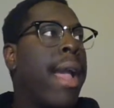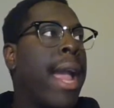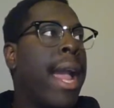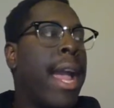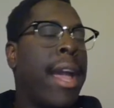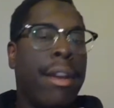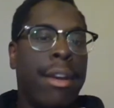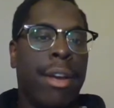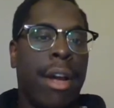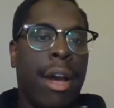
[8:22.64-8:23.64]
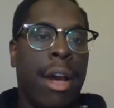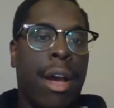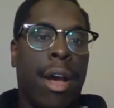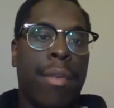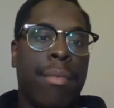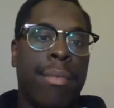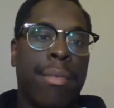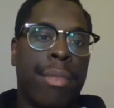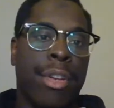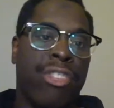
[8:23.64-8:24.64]
And
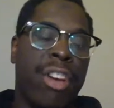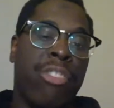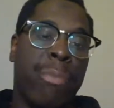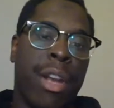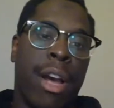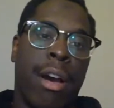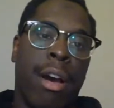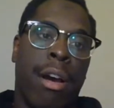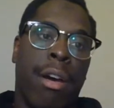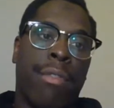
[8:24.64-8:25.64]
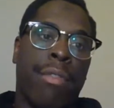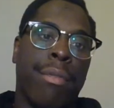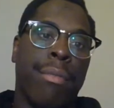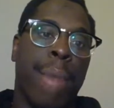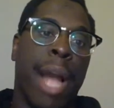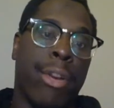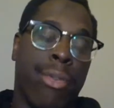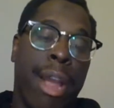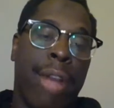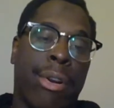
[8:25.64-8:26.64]
the judgment of my
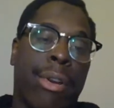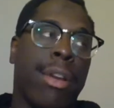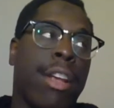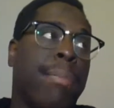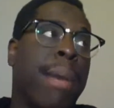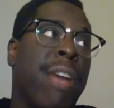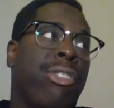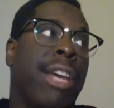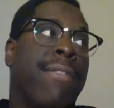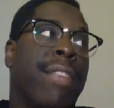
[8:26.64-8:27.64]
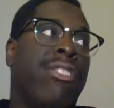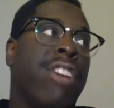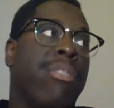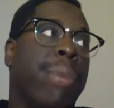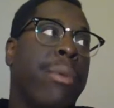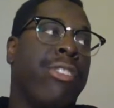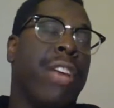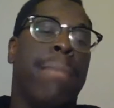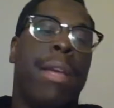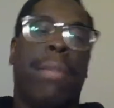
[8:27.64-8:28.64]
creator, especially if the judgment was
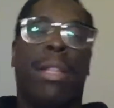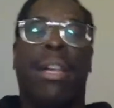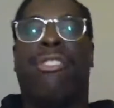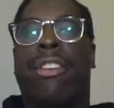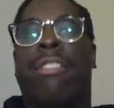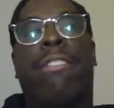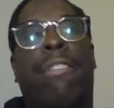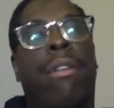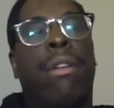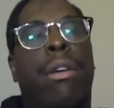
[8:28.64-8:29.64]
going to be malicious.